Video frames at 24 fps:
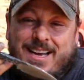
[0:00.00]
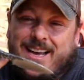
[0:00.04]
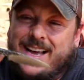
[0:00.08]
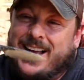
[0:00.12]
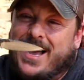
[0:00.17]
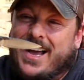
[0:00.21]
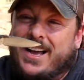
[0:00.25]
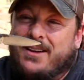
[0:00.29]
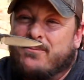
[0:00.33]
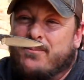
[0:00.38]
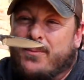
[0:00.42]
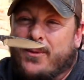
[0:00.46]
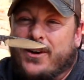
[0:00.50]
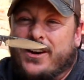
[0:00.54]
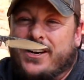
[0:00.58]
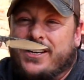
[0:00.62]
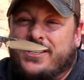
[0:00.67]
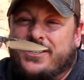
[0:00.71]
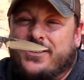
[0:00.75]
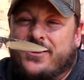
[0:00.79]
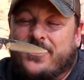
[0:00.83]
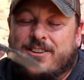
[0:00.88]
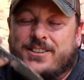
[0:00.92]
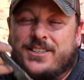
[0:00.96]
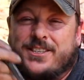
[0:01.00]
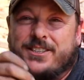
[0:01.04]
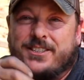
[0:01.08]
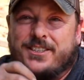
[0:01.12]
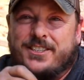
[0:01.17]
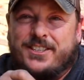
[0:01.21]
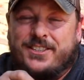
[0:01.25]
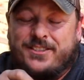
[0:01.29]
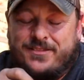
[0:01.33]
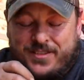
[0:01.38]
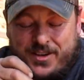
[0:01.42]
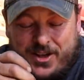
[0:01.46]
I'm pretty sure she'll
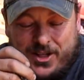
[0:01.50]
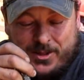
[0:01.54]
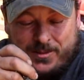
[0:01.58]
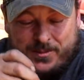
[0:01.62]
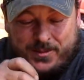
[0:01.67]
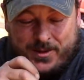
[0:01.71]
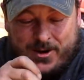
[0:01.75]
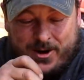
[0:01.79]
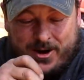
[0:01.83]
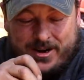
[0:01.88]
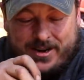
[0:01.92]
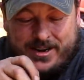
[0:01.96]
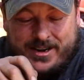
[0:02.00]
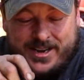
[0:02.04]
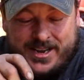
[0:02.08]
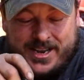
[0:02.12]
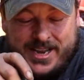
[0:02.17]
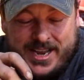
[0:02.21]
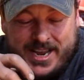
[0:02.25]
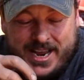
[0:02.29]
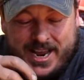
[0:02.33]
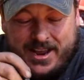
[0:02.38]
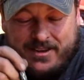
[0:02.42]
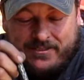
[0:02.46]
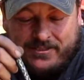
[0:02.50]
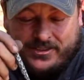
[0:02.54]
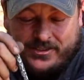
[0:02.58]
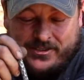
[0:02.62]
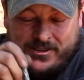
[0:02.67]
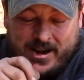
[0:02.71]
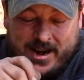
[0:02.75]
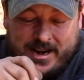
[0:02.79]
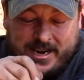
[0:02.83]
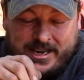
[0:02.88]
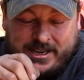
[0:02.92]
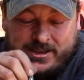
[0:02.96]
just fall apart if you
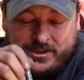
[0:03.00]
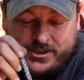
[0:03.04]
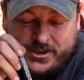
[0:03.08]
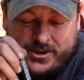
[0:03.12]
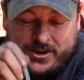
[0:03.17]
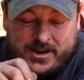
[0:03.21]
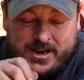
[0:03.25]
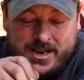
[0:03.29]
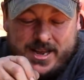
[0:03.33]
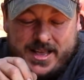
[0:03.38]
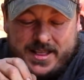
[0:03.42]
try to use her.